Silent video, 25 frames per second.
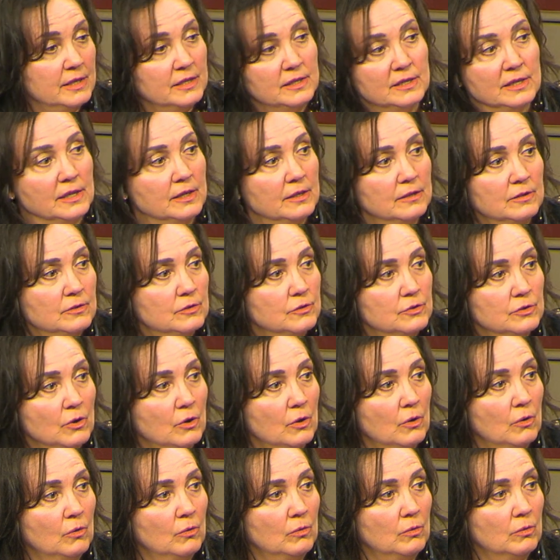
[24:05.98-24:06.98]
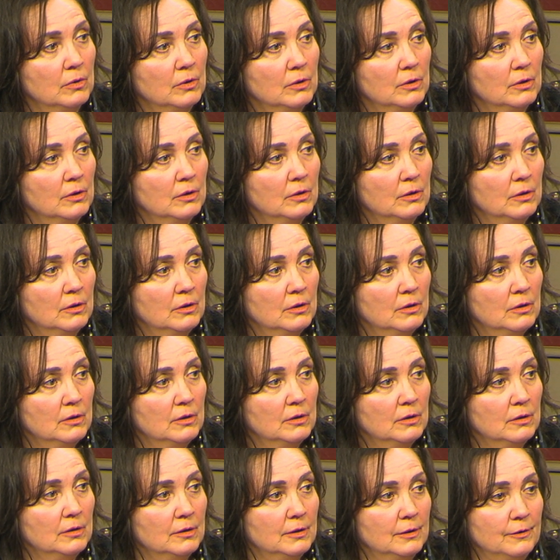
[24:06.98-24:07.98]
did. So
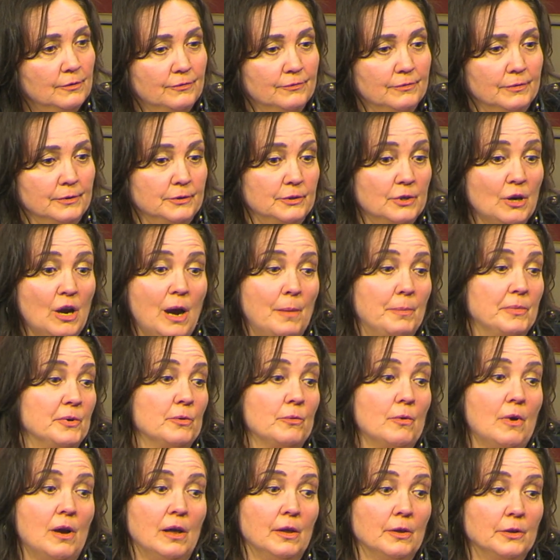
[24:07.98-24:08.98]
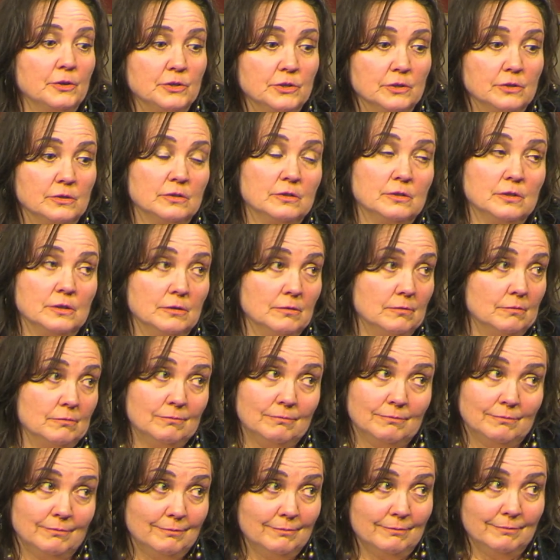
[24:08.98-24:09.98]
if a top neurologist in
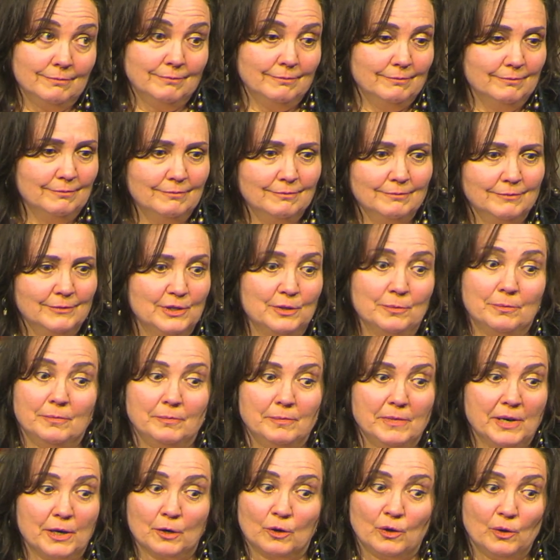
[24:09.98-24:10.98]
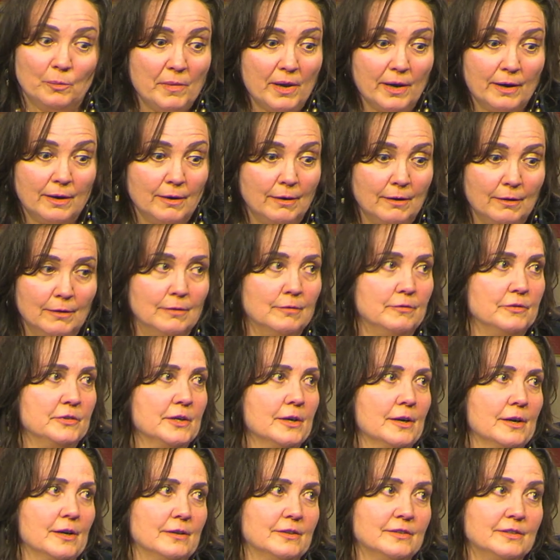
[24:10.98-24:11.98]
the medical mecca of the
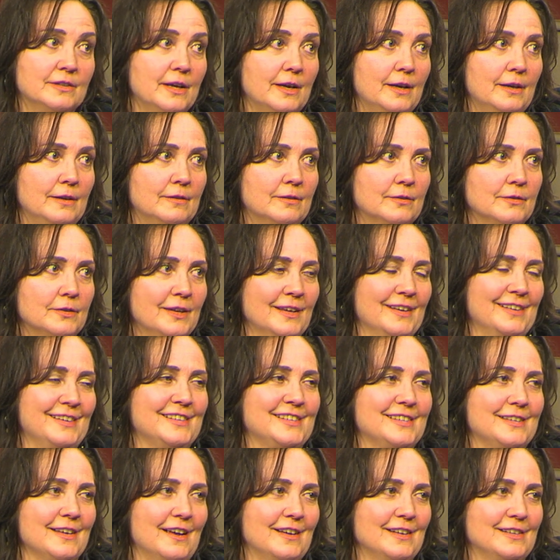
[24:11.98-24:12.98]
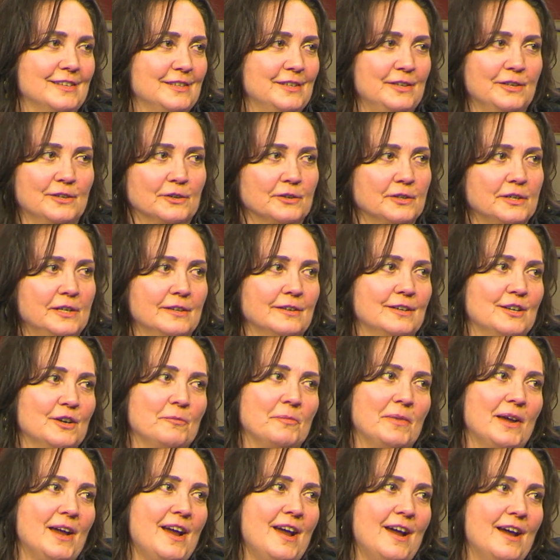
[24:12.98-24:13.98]
United States says you don't need to come
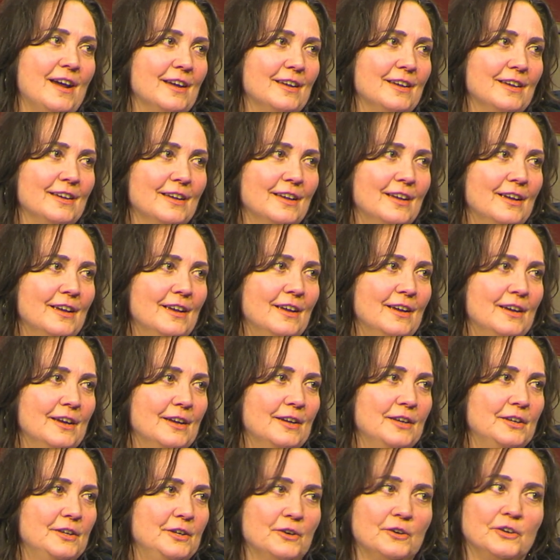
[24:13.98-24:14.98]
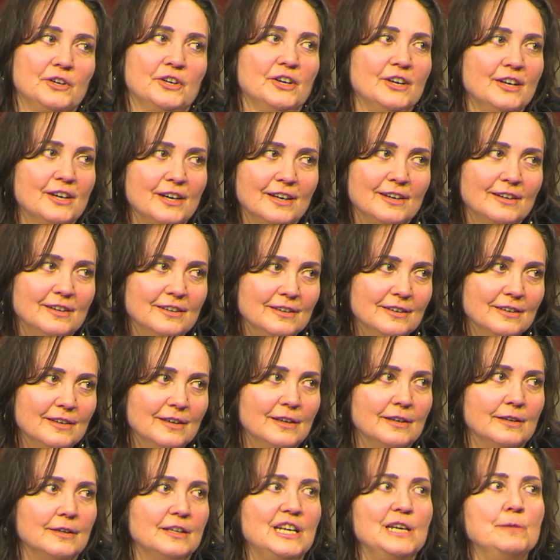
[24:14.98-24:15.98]
back, you're good,
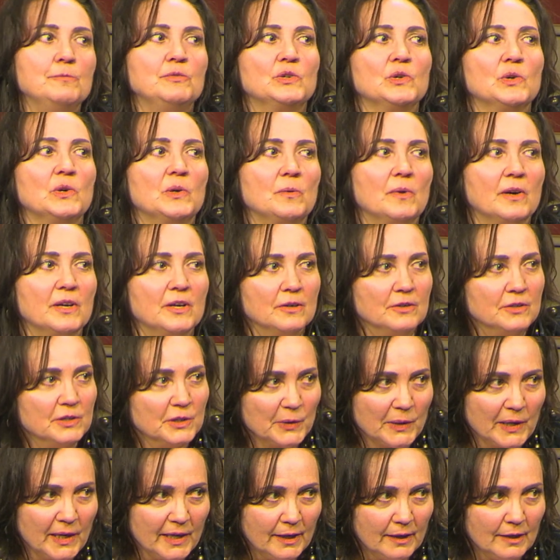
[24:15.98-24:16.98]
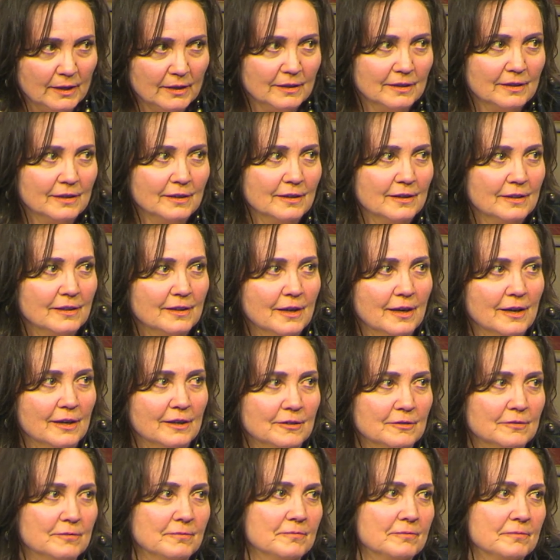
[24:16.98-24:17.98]
and keep doing what you're doing,
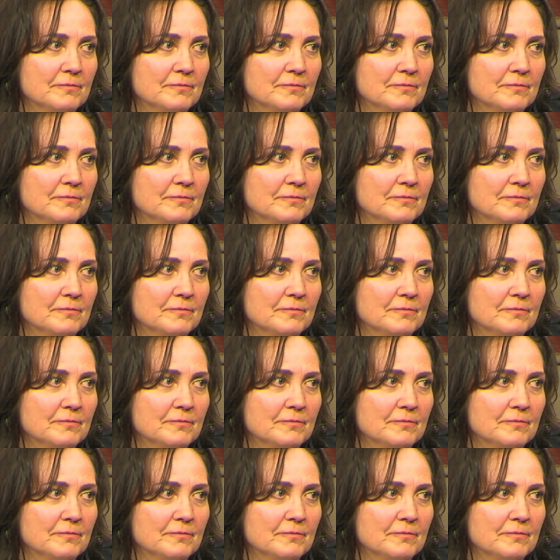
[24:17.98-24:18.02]
then...